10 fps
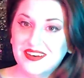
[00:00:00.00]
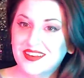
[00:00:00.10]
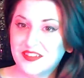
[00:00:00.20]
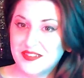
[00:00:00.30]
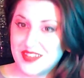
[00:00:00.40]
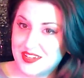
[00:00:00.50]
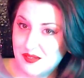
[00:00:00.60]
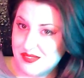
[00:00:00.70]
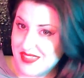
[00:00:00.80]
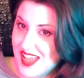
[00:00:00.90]
and learned how to
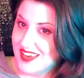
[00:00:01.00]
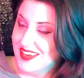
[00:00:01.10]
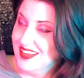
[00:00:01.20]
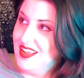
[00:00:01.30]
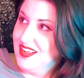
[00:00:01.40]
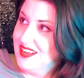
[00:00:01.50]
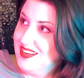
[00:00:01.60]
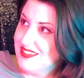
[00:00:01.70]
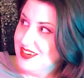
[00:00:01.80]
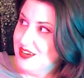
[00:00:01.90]
use that,
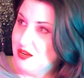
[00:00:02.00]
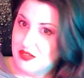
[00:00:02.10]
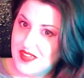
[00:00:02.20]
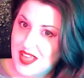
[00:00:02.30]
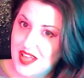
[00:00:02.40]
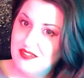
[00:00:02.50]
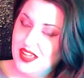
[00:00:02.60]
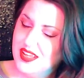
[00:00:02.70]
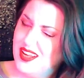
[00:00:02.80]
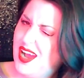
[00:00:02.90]
because I know that they have
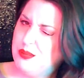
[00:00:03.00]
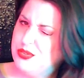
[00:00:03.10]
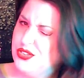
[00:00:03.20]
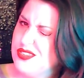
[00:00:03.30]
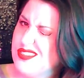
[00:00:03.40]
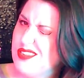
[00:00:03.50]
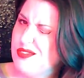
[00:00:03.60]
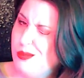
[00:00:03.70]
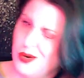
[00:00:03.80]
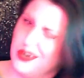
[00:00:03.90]
like options that
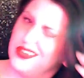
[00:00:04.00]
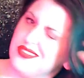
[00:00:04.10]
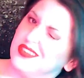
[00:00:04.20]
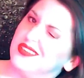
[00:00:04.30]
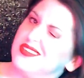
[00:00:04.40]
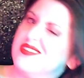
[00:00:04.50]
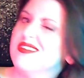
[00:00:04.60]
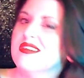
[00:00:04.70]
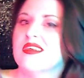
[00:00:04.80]
Filmora doesn't.